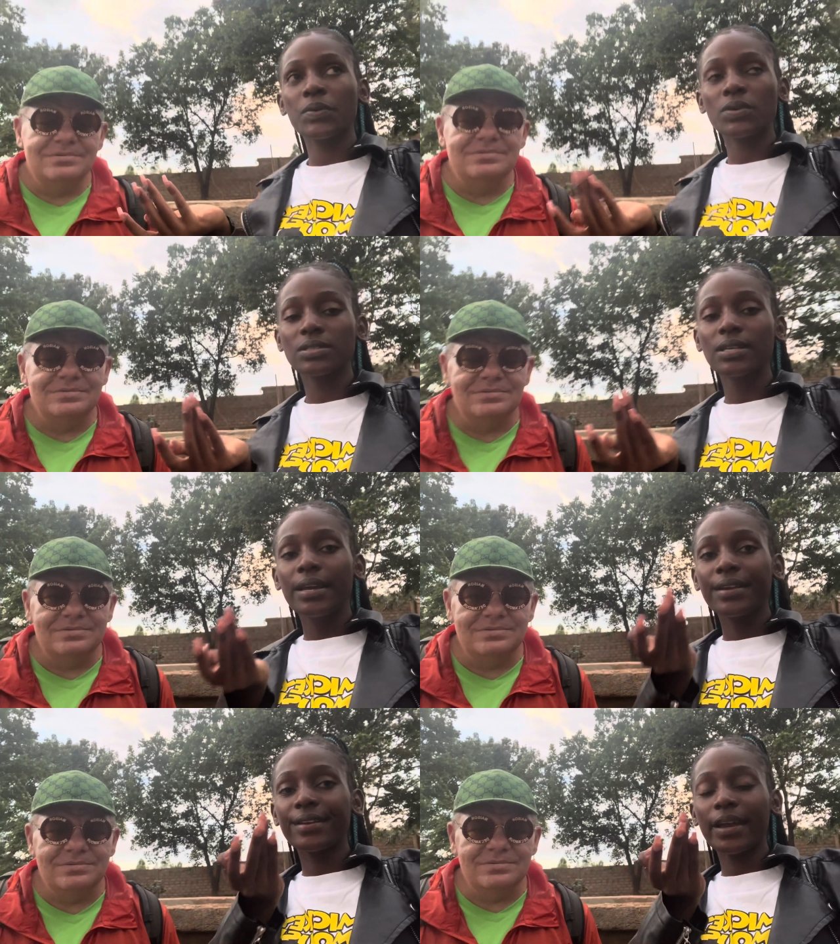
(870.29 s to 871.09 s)
Speaker 1: because
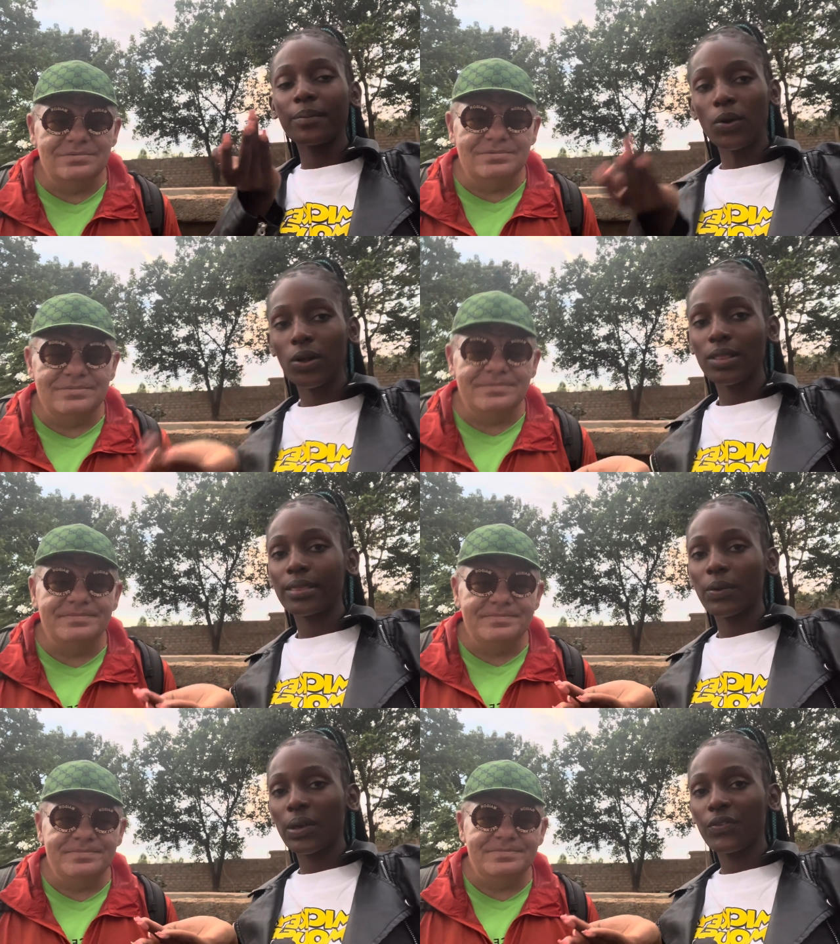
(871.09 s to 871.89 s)
he came all
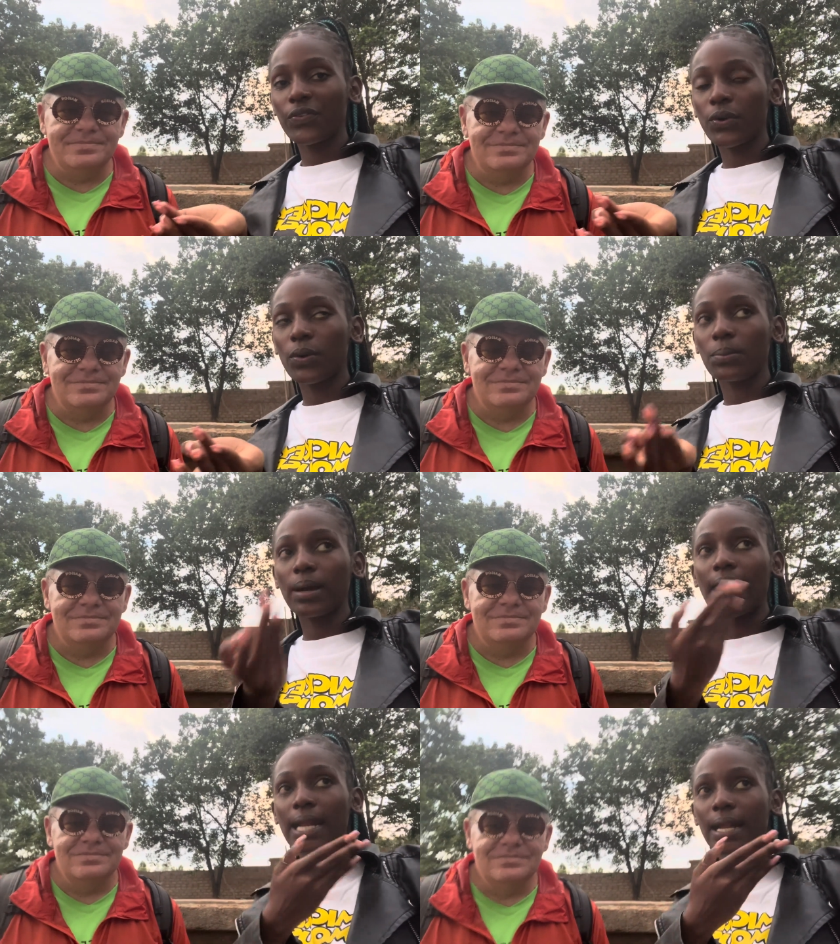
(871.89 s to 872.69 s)
the way from
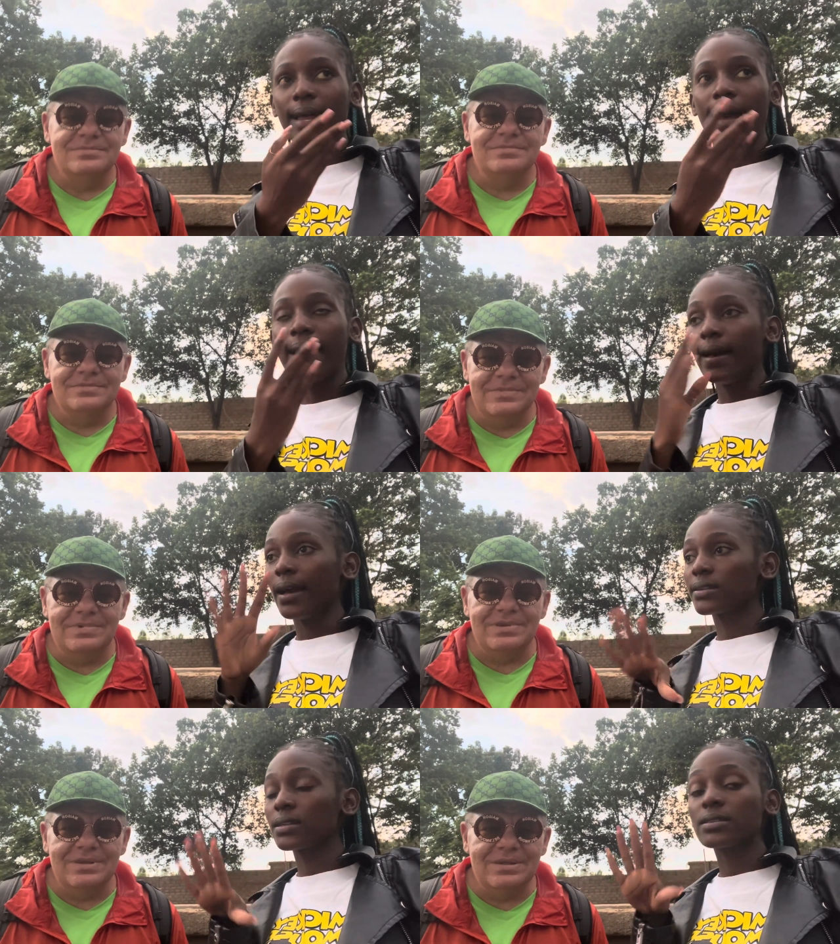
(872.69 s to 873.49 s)
Canada
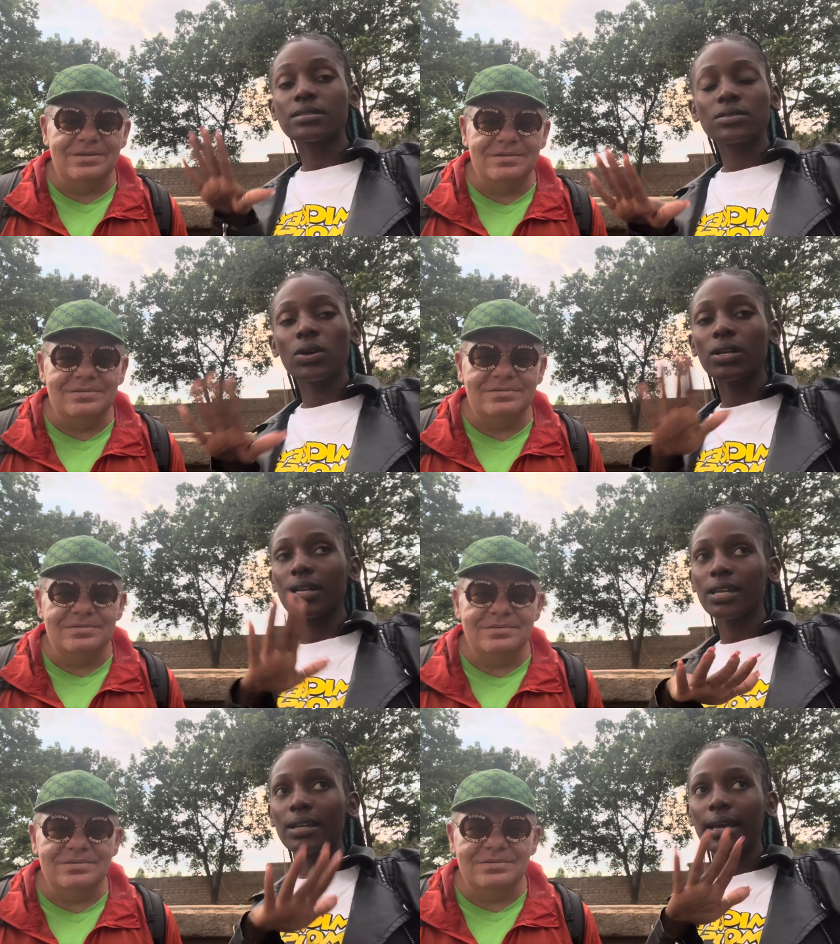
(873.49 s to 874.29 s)
and it's
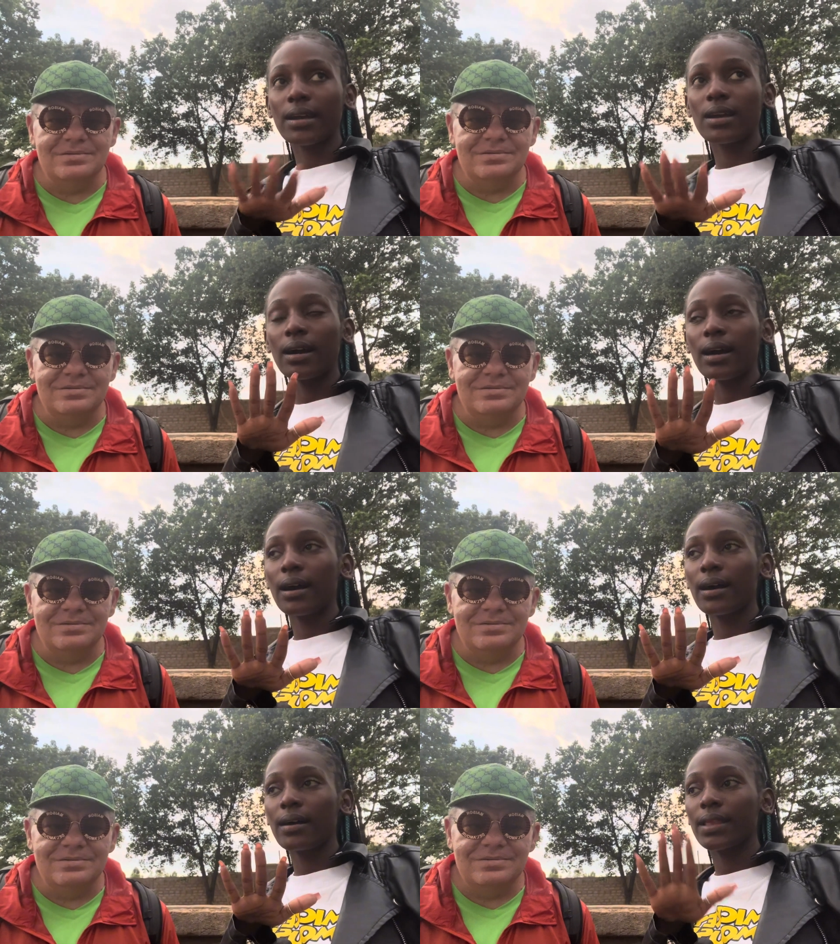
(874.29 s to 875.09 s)
only like
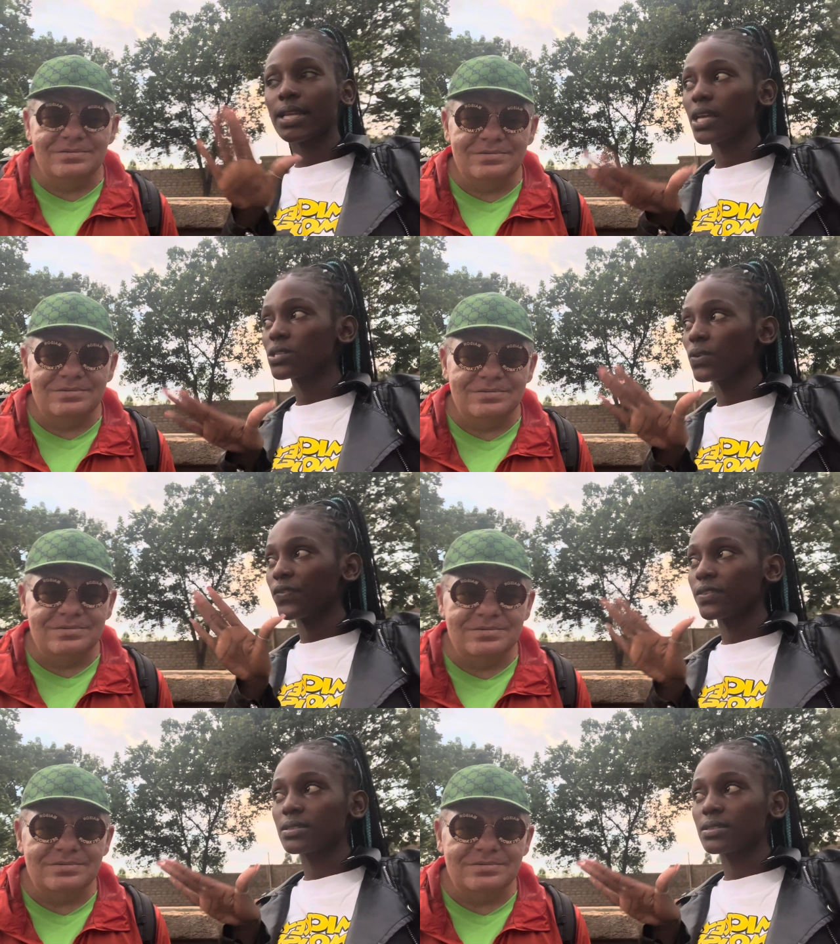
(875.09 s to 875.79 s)
uh, the days of